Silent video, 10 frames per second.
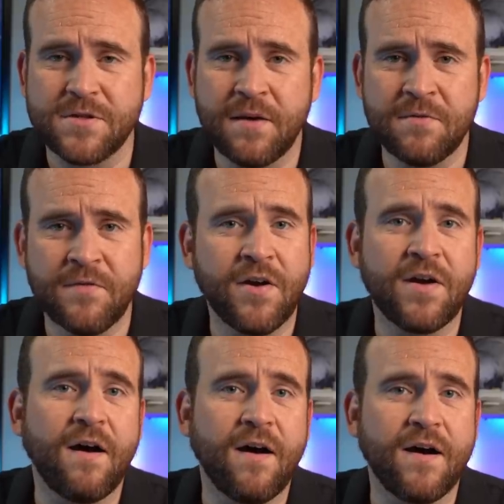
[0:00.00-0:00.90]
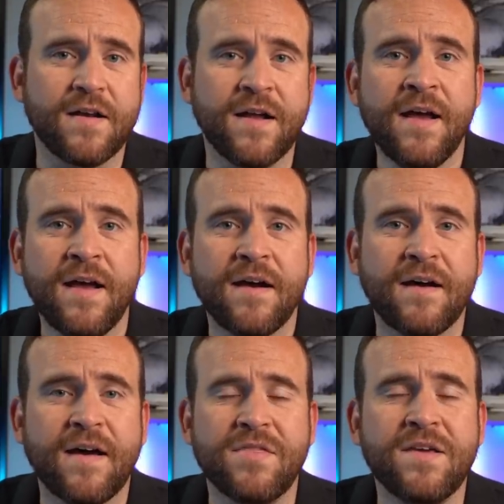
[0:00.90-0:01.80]
So that was very odd.
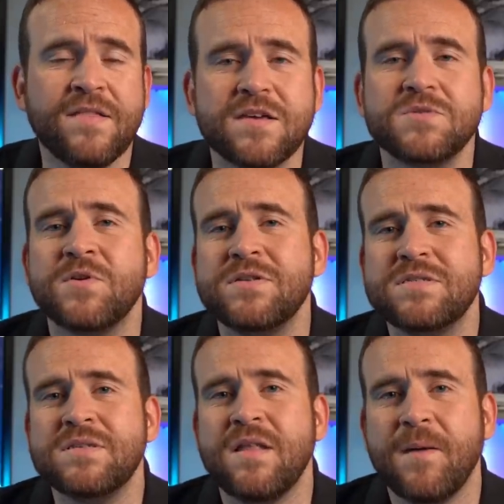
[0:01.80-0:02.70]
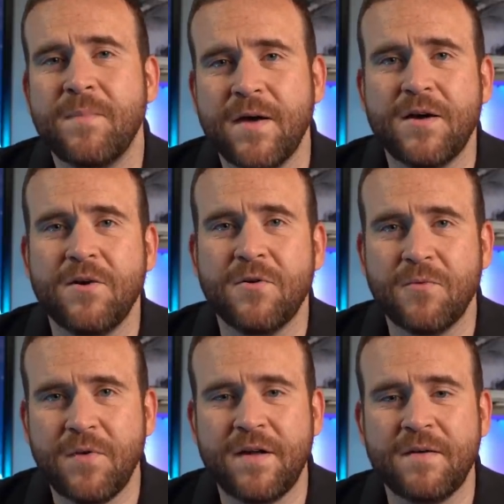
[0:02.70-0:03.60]
Uh, I think the experience is a lot
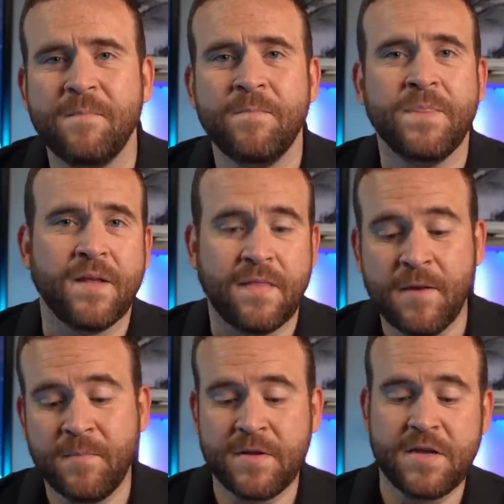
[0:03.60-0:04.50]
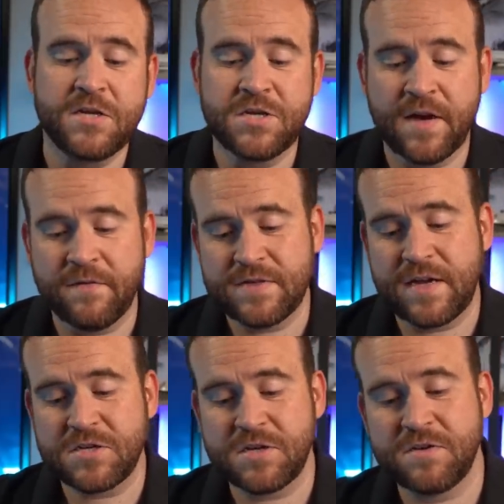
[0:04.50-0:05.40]
better when Le Petit Chef is
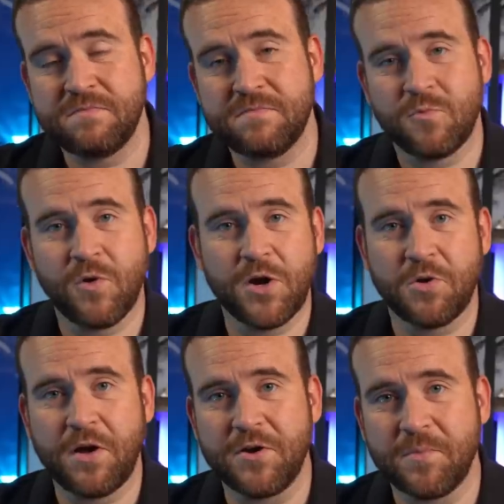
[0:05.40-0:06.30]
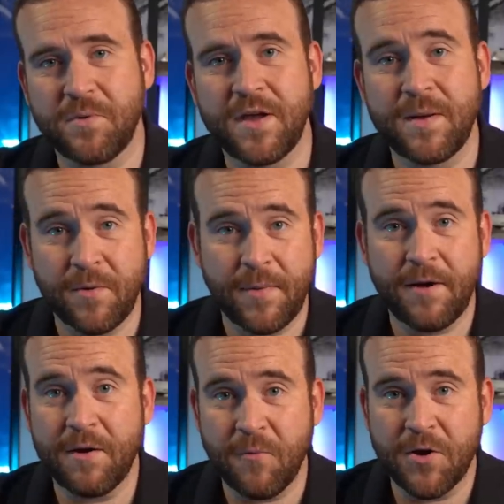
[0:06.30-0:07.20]
actually running around your plate
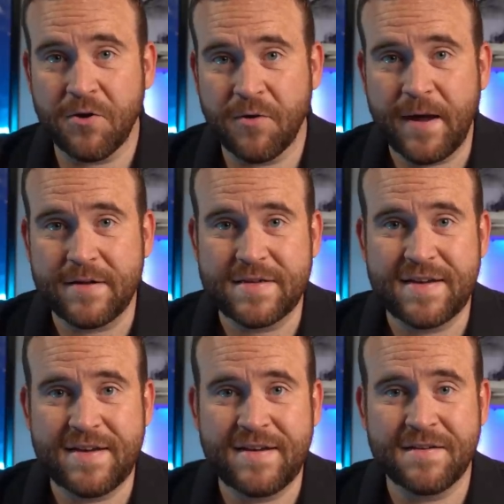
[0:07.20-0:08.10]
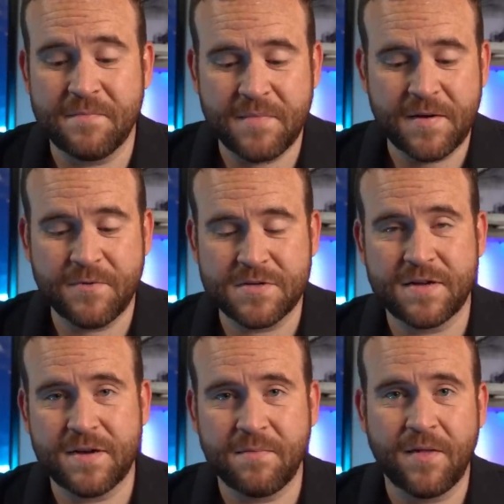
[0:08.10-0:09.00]
preparing what you're about to eat and be
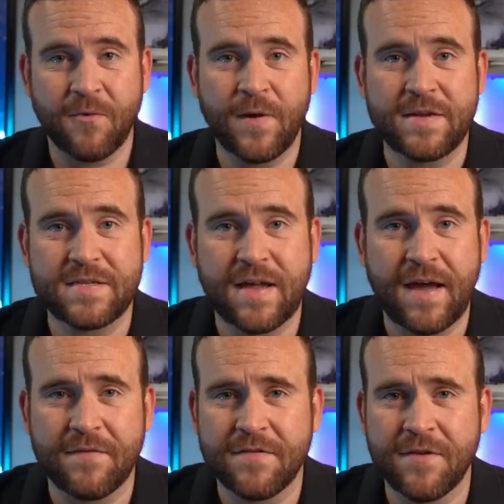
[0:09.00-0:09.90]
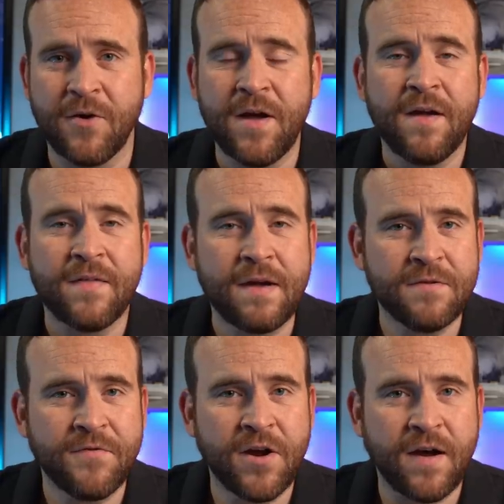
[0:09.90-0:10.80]
presented by the wait staff. So that
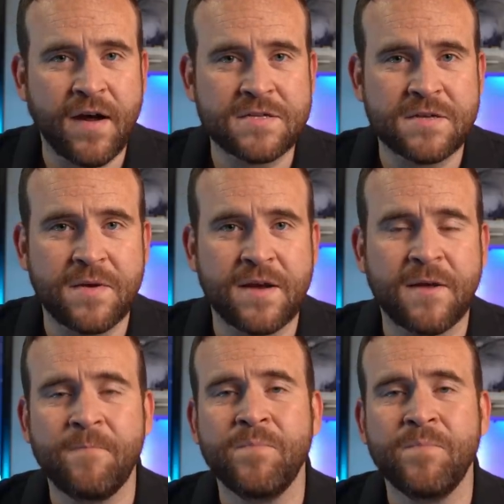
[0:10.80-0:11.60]
was very odd to me.